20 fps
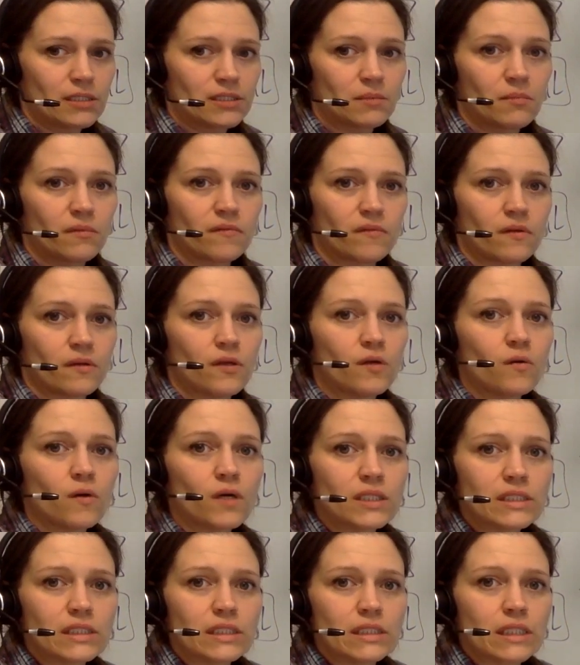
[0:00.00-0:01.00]
some of the
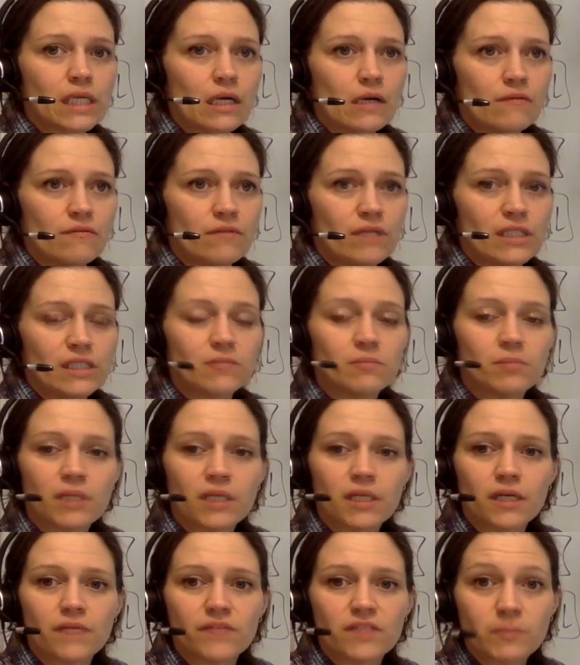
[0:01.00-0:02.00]
nuances of the
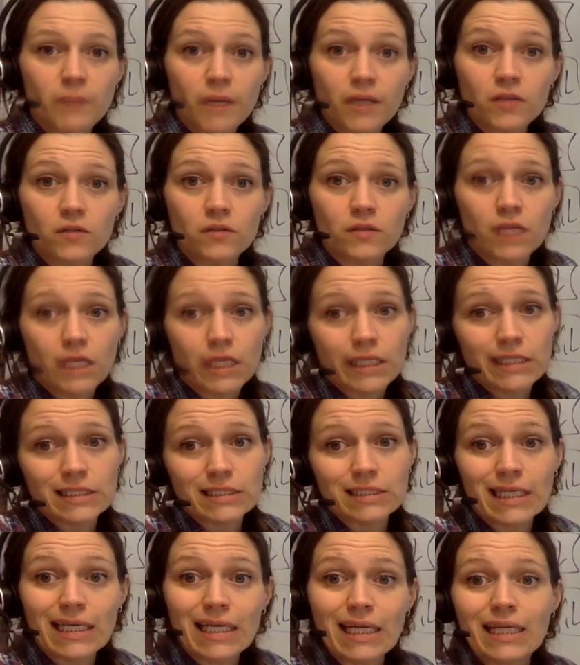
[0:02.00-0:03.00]
splitting of the spectral lines,
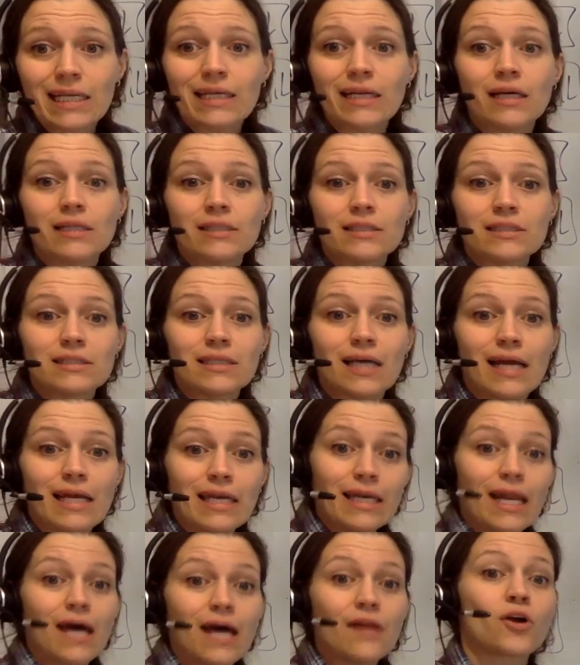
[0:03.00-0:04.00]
they needed
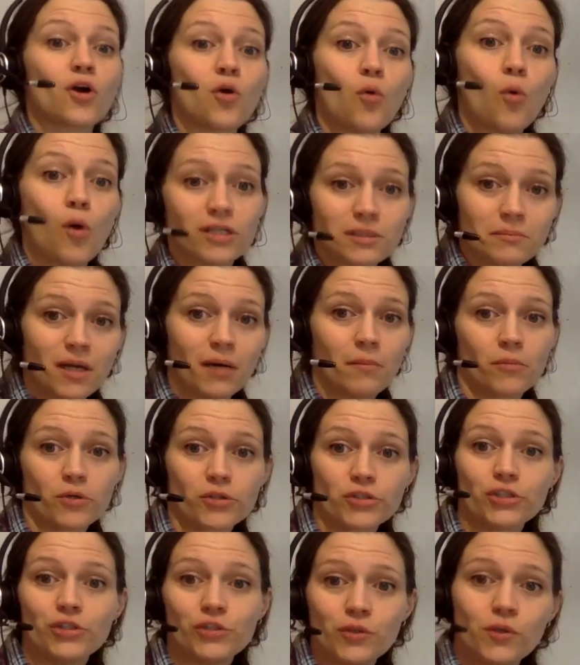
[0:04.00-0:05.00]
another quantum number
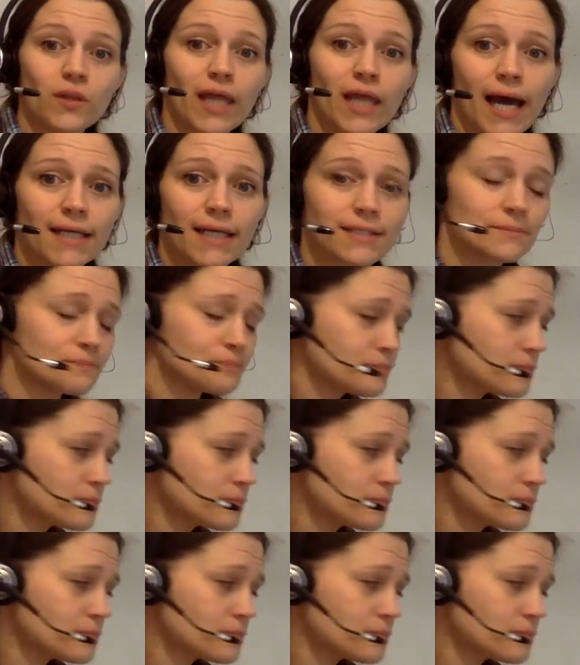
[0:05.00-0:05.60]
to do that.